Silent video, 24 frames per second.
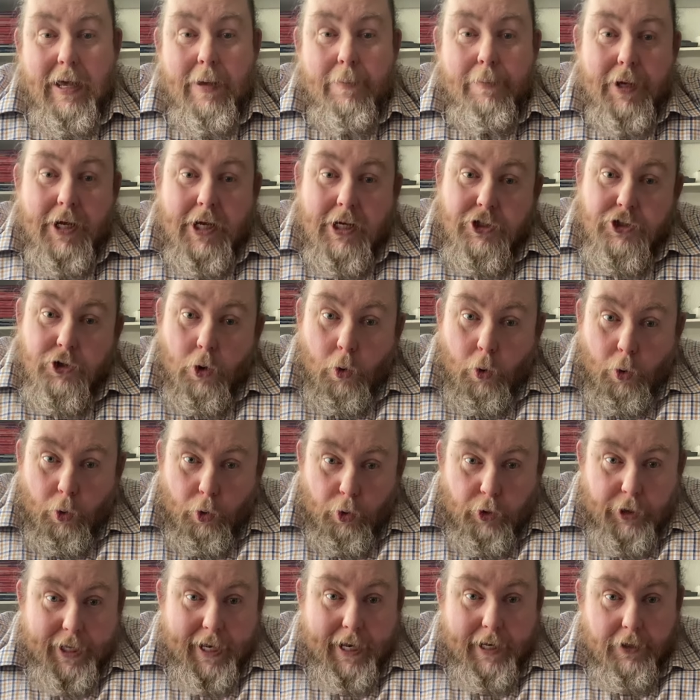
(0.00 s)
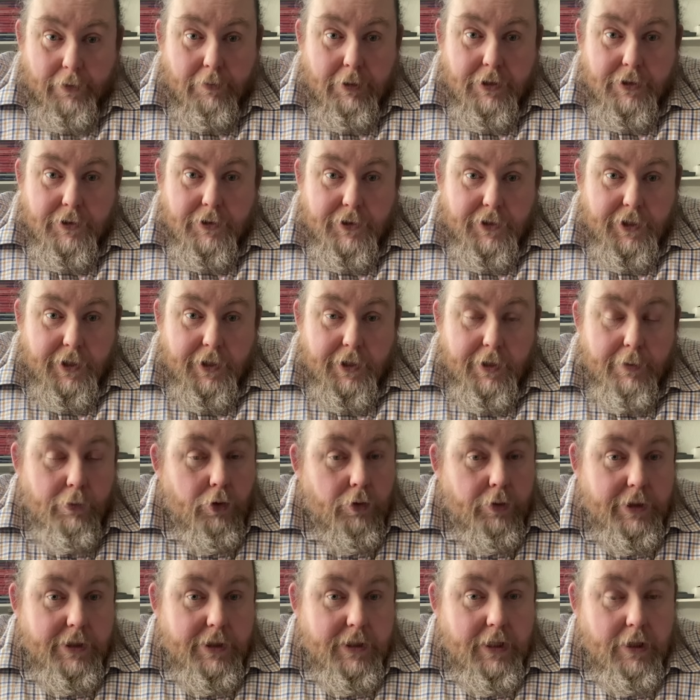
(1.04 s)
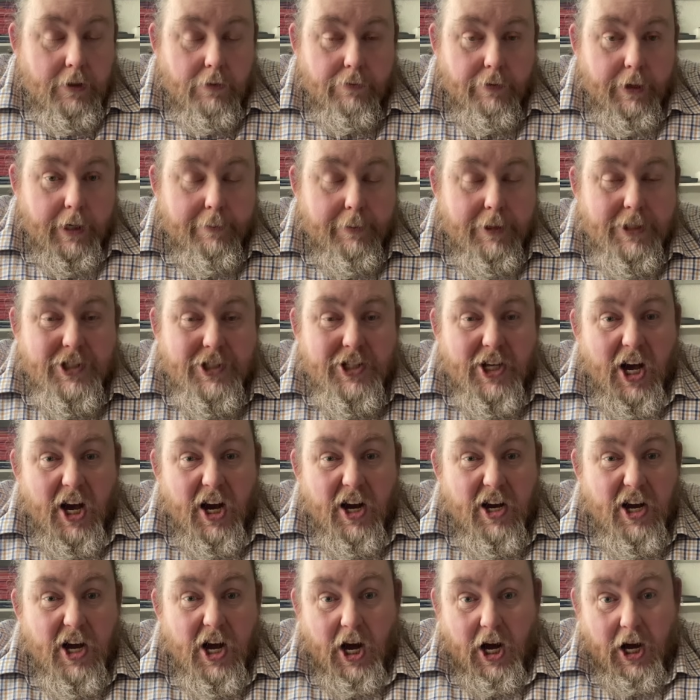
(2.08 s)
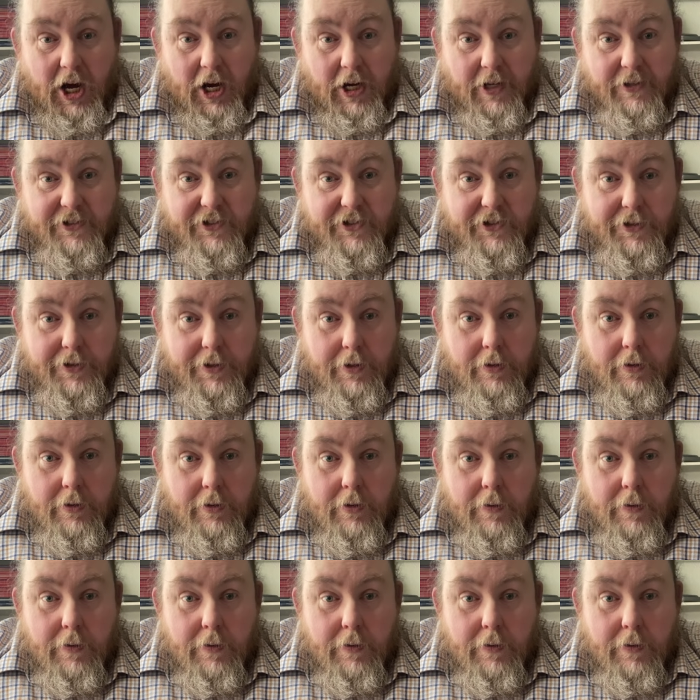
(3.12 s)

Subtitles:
because all the elements in them, all the silver elements, are cast.